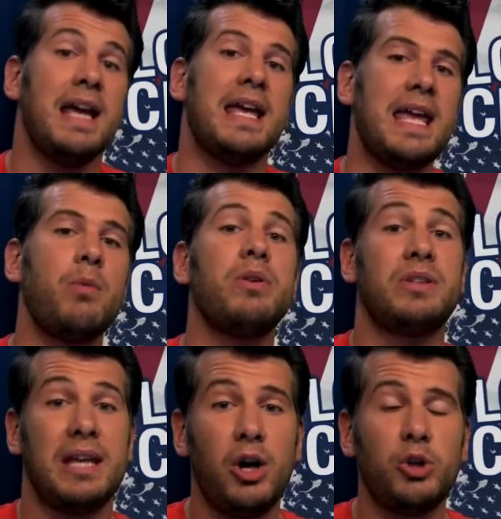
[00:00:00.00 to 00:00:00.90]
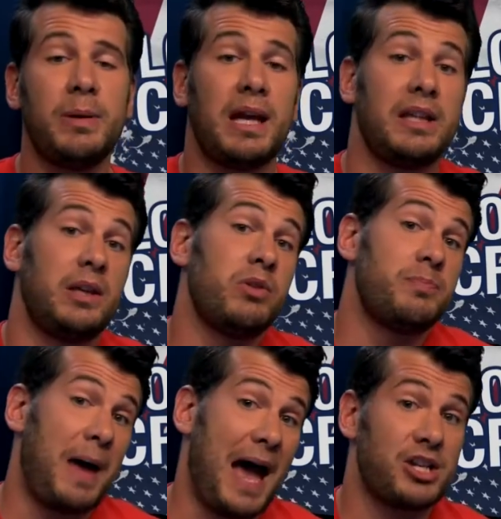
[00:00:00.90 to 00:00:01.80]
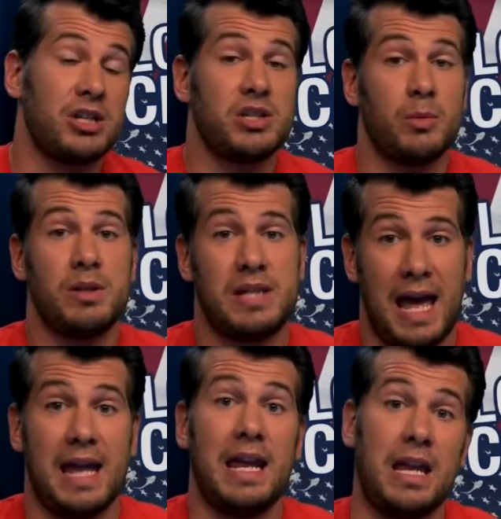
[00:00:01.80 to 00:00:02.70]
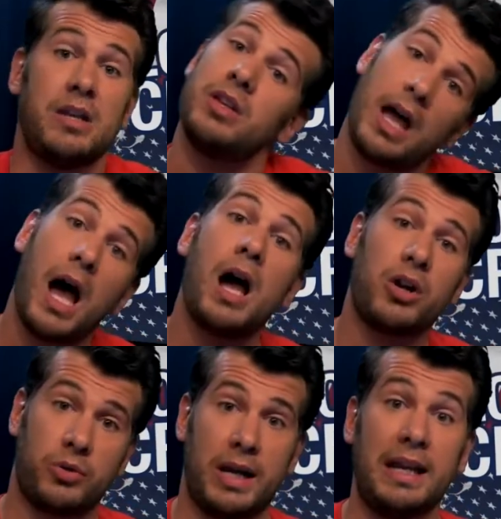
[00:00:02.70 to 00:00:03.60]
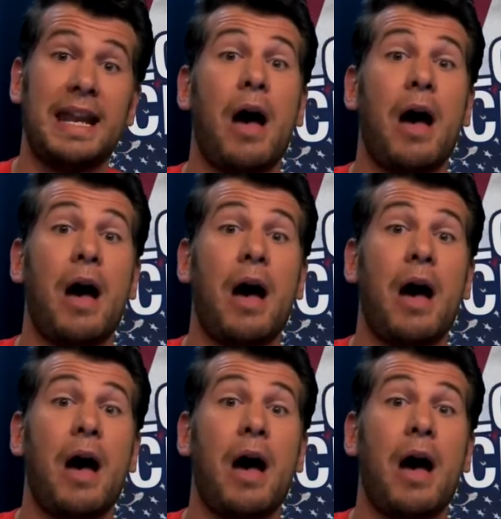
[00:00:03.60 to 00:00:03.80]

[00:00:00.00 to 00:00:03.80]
He was killed because he was bashing someone's head into the concrete.